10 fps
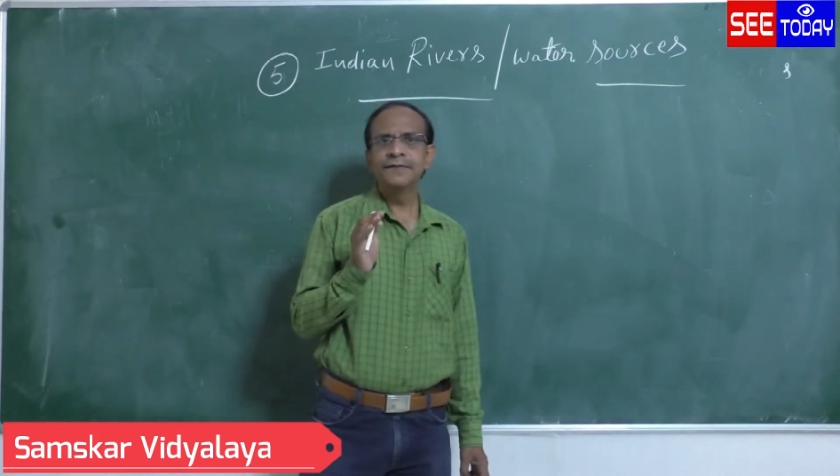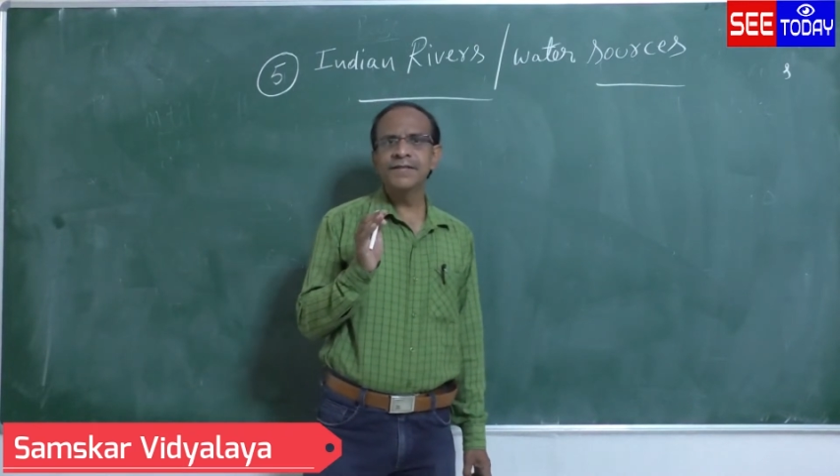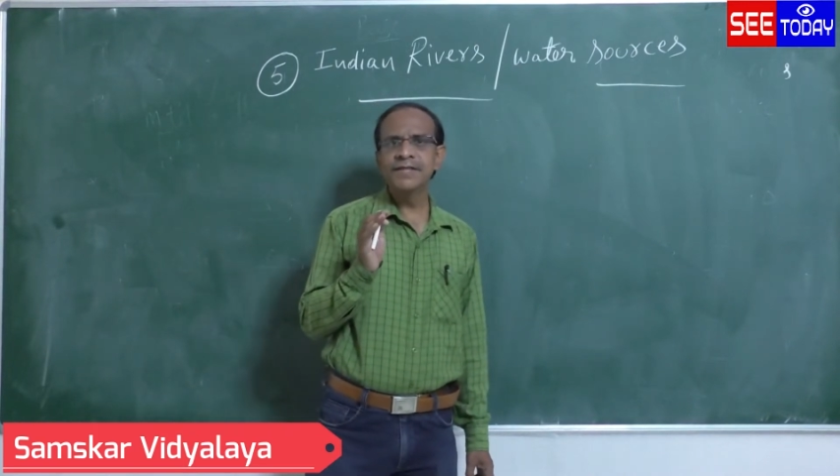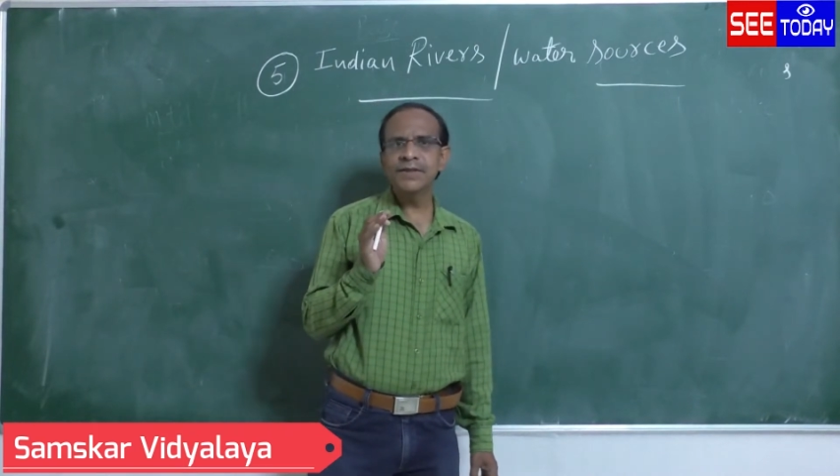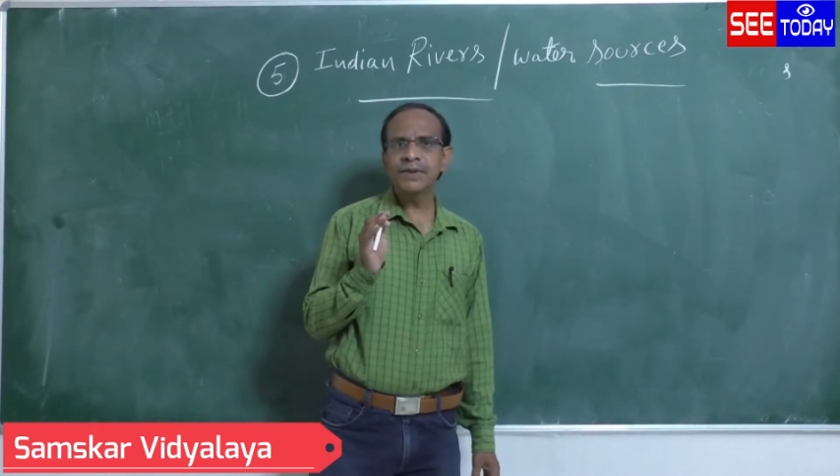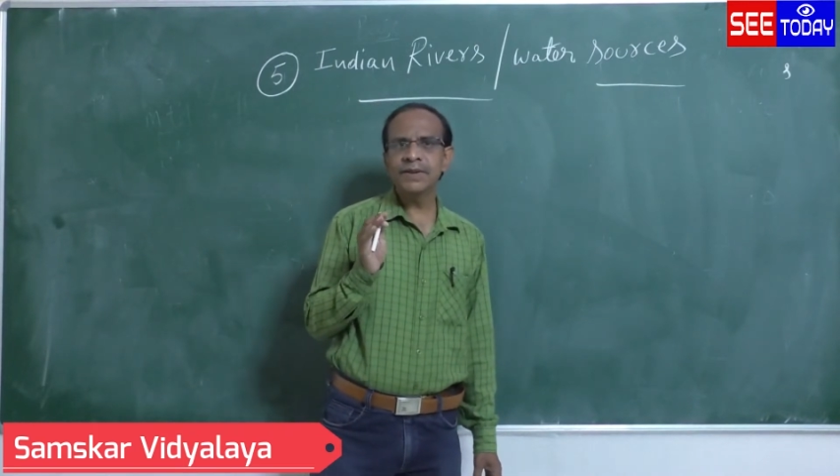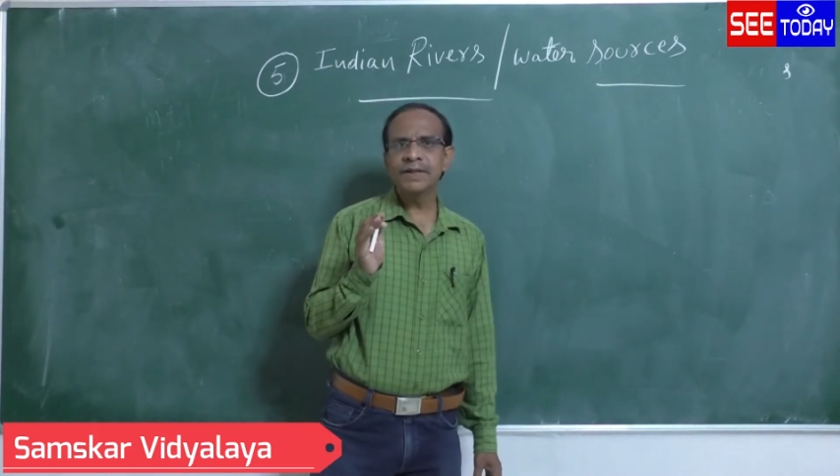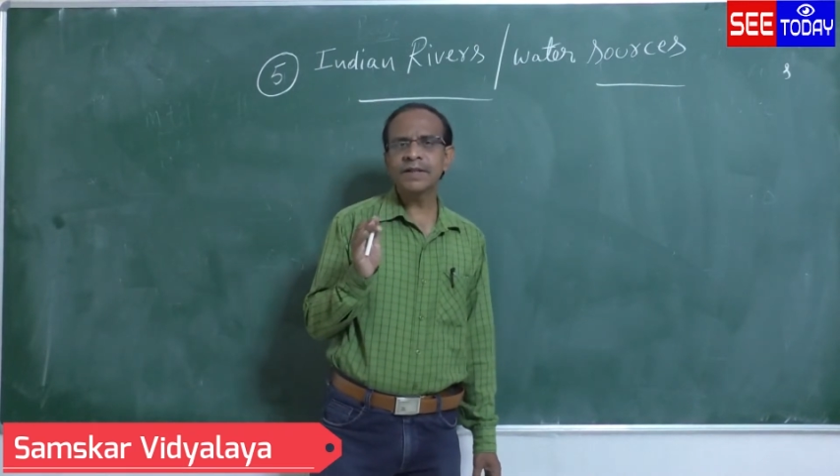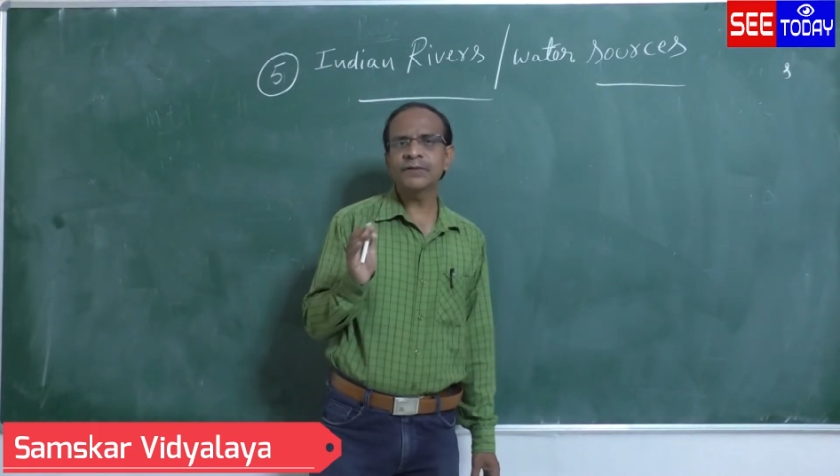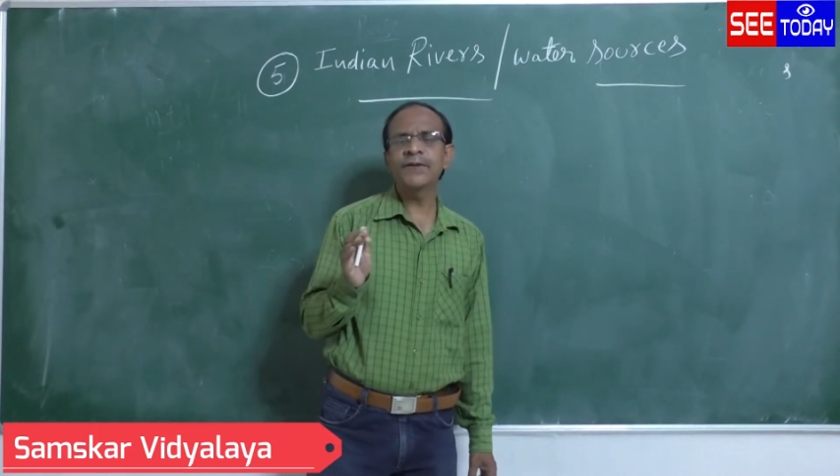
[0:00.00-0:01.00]

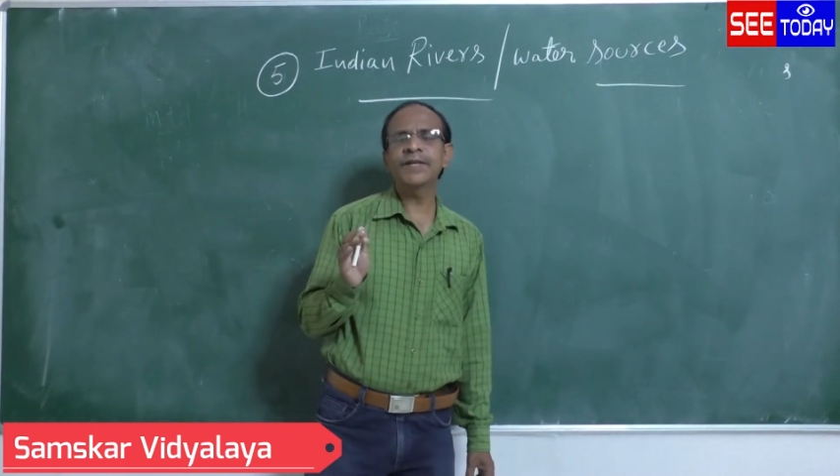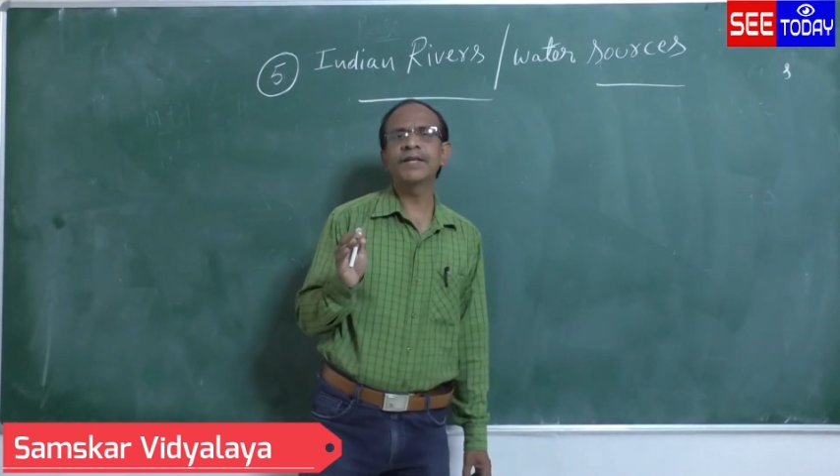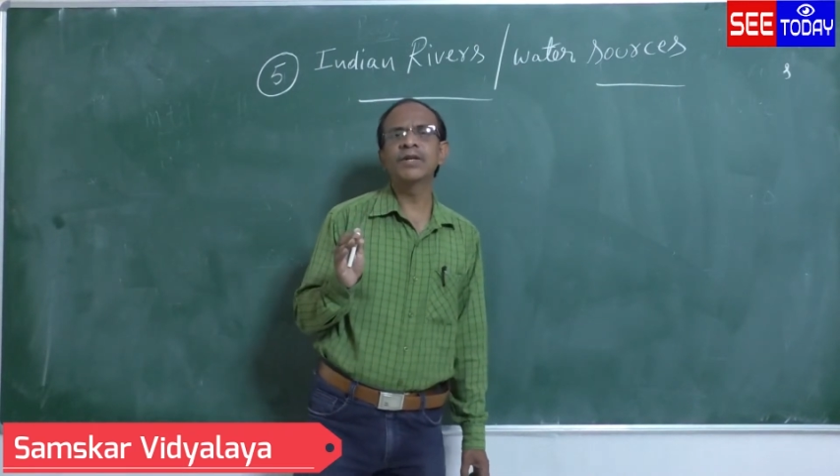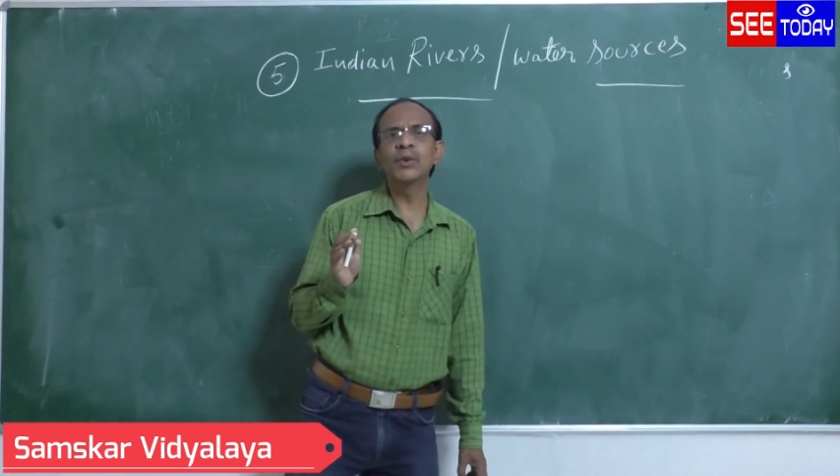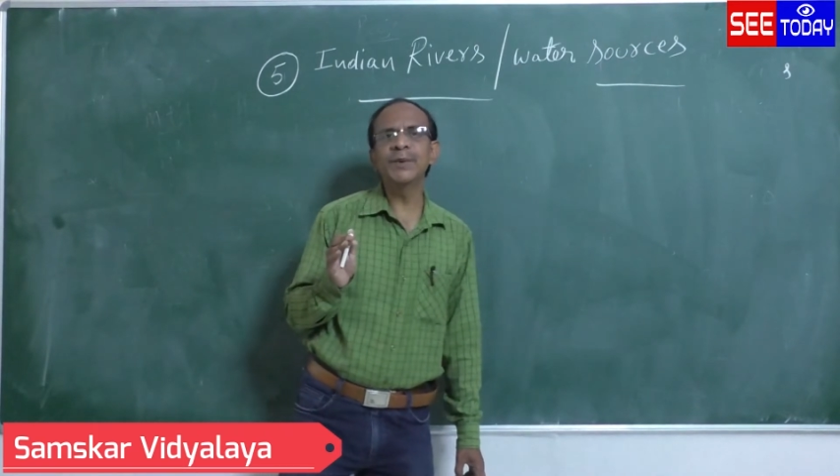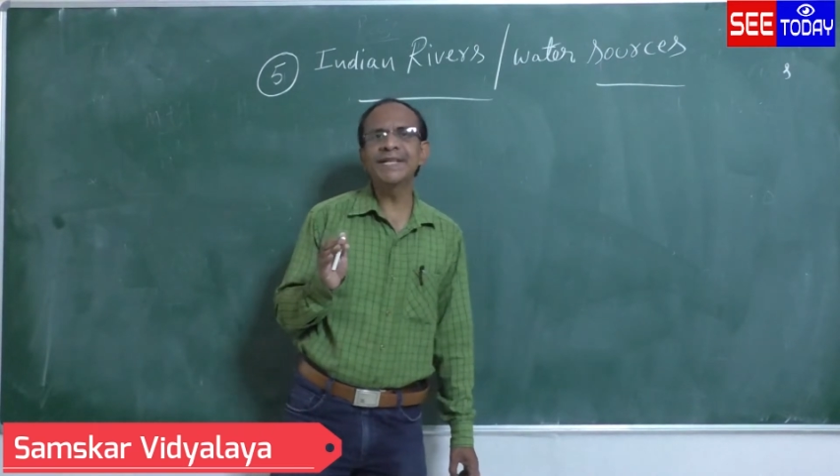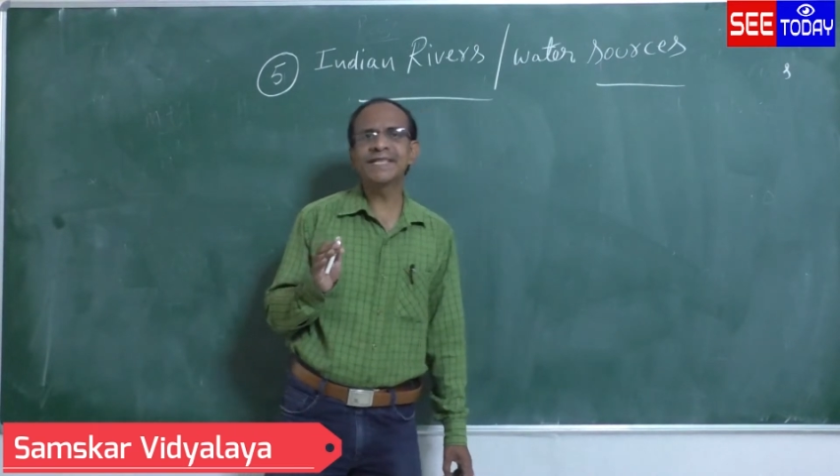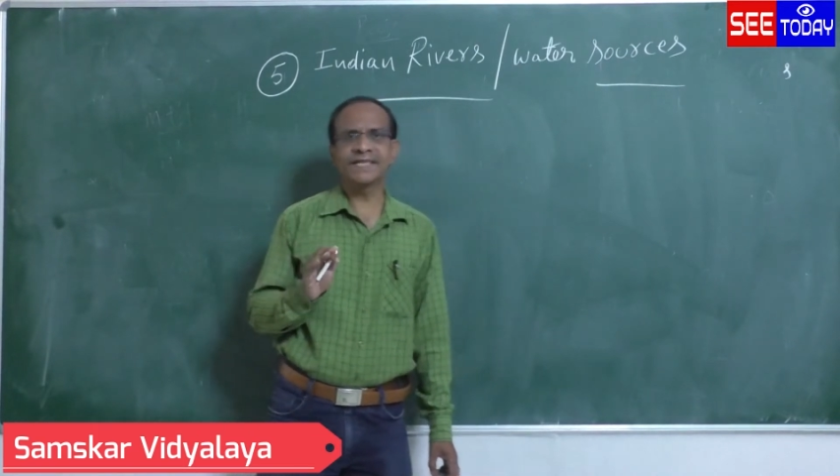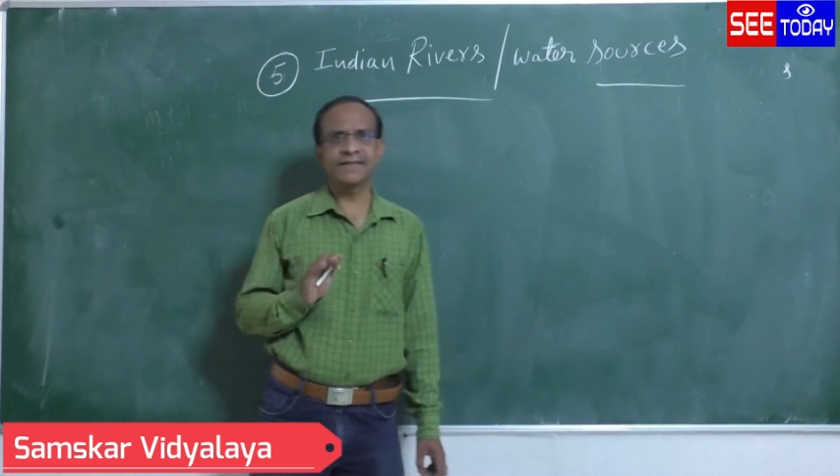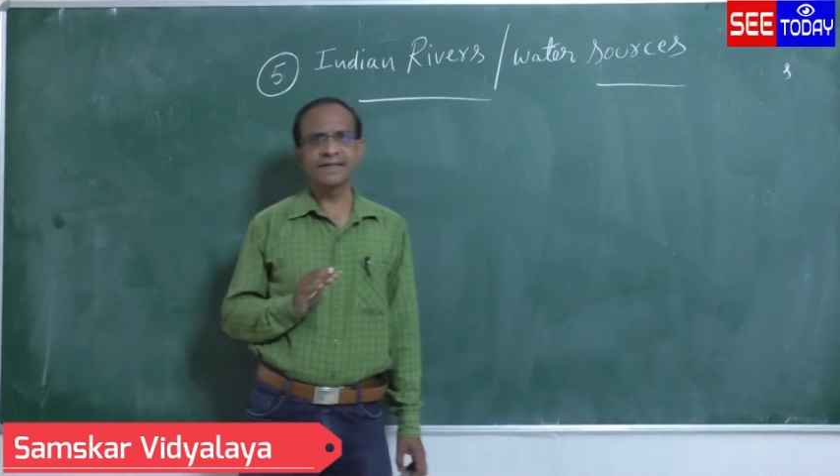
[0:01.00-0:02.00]
physiographic
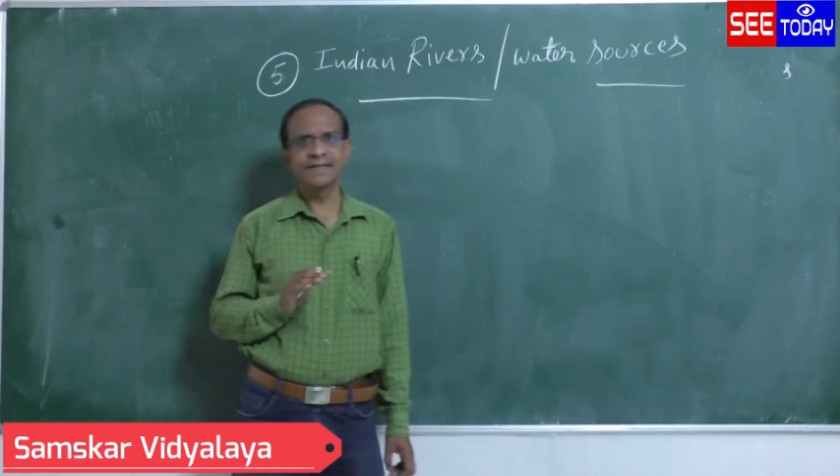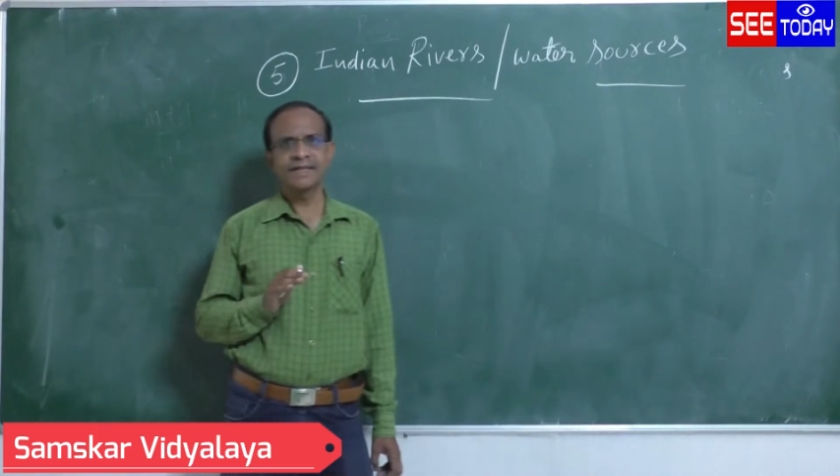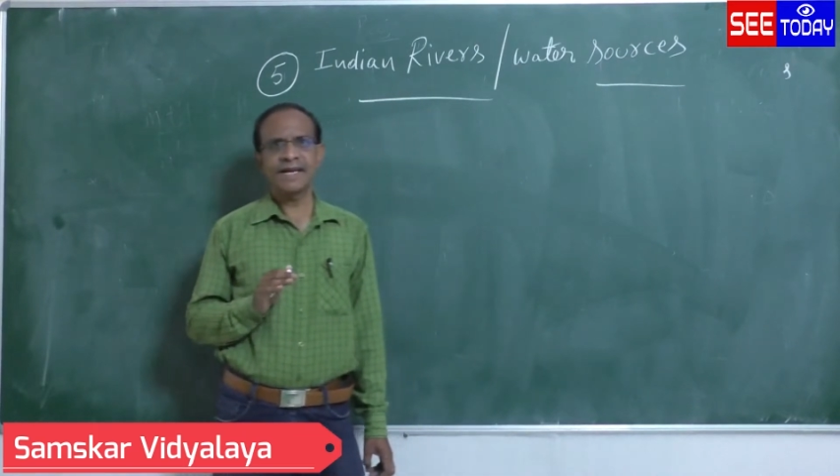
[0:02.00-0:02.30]
units